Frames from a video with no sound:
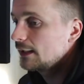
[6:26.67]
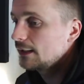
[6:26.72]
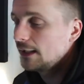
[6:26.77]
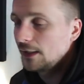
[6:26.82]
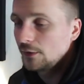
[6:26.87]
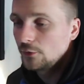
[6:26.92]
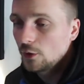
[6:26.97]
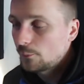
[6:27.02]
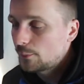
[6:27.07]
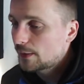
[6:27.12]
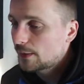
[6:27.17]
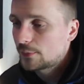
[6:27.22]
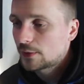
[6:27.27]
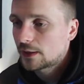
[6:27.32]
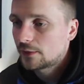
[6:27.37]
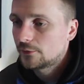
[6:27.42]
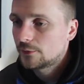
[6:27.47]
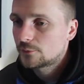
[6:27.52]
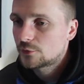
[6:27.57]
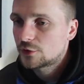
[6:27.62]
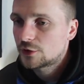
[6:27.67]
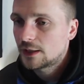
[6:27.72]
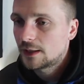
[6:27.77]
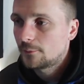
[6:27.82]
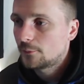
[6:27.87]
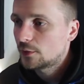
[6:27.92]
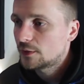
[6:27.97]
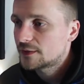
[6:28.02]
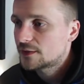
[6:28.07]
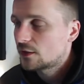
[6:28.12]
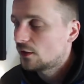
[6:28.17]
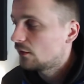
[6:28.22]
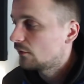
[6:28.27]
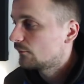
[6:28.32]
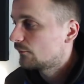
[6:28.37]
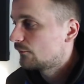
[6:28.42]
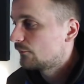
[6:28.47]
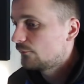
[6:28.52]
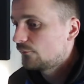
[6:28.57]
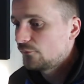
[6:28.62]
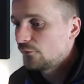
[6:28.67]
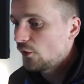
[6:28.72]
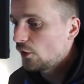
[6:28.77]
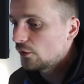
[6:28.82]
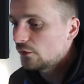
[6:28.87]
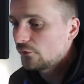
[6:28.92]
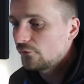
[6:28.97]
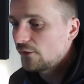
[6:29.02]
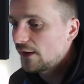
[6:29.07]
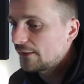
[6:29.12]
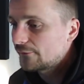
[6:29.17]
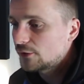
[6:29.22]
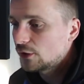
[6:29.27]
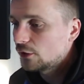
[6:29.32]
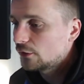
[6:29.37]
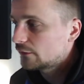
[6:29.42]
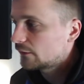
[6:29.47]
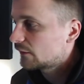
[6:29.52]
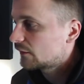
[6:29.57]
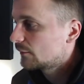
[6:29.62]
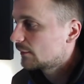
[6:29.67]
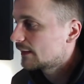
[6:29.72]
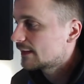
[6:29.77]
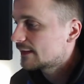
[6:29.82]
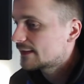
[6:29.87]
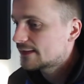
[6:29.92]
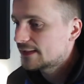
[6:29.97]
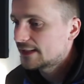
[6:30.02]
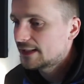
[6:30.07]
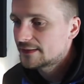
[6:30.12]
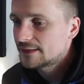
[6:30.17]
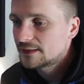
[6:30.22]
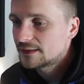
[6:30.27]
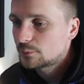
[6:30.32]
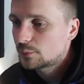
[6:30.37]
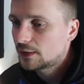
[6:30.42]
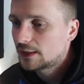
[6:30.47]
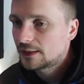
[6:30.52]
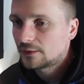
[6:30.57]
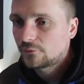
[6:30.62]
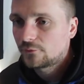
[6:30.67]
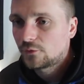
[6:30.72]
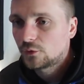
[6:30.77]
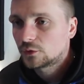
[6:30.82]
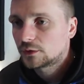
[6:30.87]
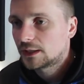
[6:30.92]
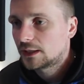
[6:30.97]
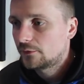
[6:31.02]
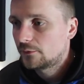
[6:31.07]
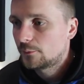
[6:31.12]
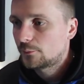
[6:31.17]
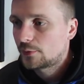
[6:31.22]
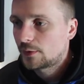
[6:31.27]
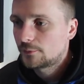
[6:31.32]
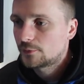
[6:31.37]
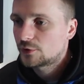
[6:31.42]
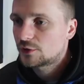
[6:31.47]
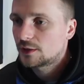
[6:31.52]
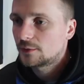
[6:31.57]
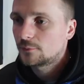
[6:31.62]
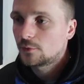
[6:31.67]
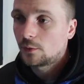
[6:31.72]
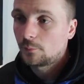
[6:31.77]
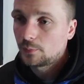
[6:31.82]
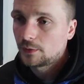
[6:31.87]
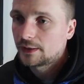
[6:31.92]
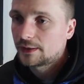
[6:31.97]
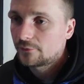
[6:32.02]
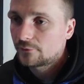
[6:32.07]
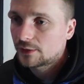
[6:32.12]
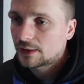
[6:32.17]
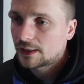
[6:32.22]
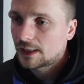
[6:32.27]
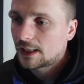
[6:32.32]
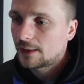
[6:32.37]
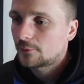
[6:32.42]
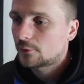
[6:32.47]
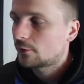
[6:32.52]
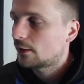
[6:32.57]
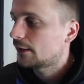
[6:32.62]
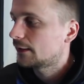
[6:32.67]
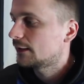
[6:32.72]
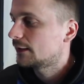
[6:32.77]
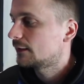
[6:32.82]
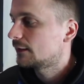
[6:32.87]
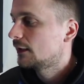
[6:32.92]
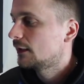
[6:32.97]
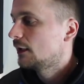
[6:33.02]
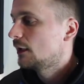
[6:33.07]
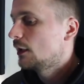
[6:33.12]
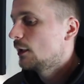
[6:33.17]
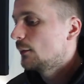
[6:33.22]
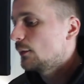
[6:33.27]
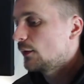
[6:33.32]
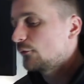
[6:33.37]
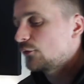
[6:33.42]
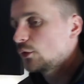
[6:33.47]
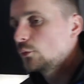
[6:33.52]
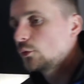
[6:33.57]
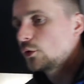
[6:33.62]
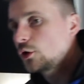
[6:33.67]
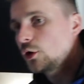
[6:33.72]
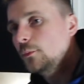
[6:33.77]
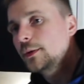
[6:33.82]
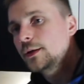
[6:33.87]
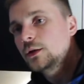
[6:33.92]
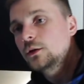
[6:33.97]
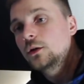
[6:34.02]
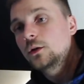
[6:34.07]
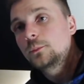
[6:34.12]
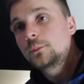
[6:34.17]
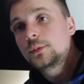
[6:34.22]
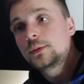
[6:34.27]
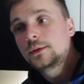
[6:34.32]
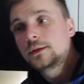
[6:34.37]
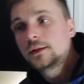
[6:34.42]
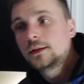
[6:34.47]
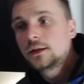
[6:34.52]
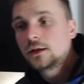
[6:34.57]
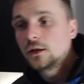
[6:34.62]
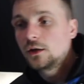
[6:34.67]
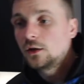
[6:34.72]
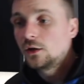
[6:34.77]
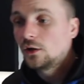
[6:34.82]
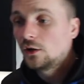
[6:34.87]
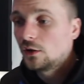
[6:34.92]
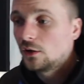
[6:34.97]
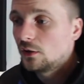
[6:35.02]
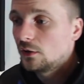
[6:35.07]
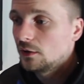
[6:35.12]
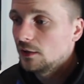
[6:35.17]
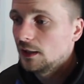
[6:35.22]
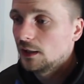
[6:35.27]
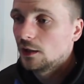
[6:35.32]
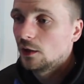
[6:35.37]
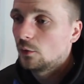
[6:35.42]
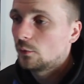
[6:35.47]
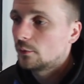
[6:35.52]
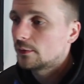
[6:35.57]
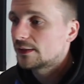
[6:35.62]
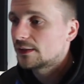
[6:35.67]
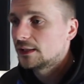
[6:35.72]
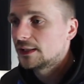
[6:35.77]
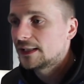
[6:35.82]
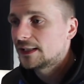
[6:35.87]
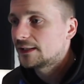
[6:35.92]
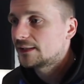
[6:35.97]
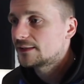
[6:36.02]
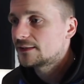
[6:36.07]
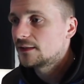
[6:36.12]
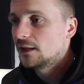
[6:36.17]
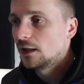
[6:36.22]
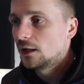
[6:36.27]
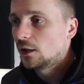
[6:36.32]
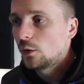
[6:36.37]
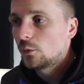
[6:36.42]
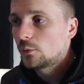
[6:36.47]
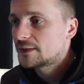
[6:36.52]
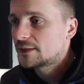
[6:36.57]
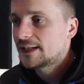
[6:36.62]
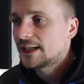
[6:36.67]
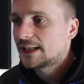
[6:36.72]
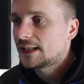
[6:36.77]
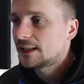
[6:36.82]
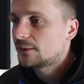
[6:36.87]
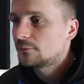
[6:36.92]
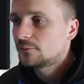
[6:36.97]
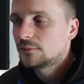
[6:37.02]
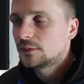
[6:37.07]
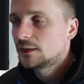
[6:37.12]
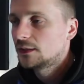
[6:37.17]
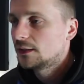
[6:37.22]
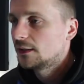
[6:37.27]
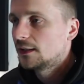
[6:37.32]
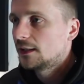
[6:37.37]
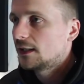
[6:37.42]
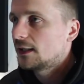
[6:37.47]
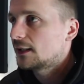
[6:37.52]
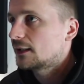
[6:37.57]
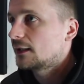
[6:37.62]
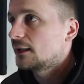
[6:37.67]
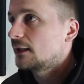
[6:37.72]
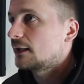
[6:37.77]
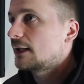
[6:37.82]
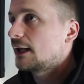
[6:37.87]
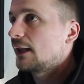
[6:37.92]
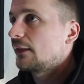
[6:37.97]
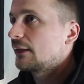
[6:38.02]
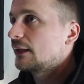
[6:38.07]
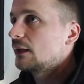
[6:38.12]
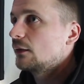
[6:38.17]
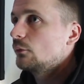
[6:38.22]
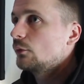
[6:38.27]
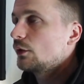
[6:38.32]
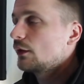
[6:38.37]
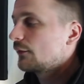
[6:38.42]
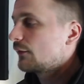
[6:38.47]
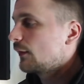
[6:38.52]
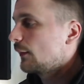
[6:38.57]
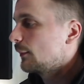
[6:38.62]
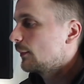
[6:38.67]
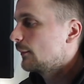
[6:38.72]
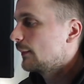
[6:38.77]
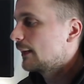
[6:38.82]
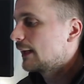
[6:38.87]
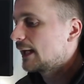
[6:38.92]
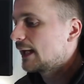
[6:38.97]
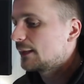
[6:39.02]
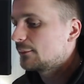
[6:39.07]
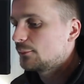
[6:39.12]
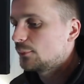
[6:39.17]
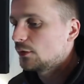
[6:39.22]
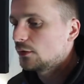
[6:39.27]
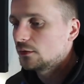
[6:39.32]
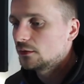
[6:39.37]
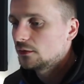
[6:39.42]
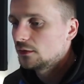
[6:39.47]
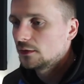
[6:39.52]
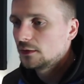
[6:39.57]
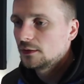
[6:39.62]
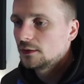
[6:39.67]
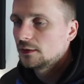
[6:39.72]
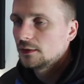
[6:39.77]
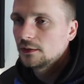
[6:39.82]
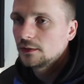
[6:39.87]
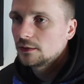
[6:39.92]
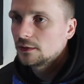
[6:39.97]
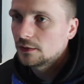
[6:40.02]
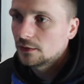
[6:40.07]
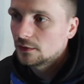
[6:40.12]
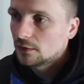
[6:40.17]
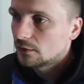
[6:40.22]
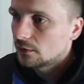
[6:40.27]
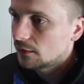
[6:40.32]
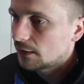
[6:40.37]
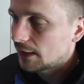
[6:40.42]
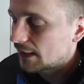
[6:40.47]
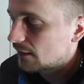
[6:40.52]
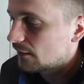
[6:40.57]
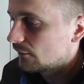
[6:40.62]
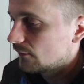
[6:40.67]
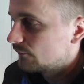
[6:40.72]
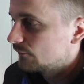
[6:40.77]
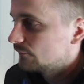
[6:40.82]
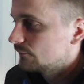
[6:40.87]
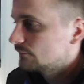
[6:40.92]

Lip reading: I know people give him shit, but he's got 4 or 5 goals or something this season. He's played a full year in Premiership, not played every game, granted. But if you were coming up, or a lower league, a lower team, I can't think of one off the top of my head, but, you know, like a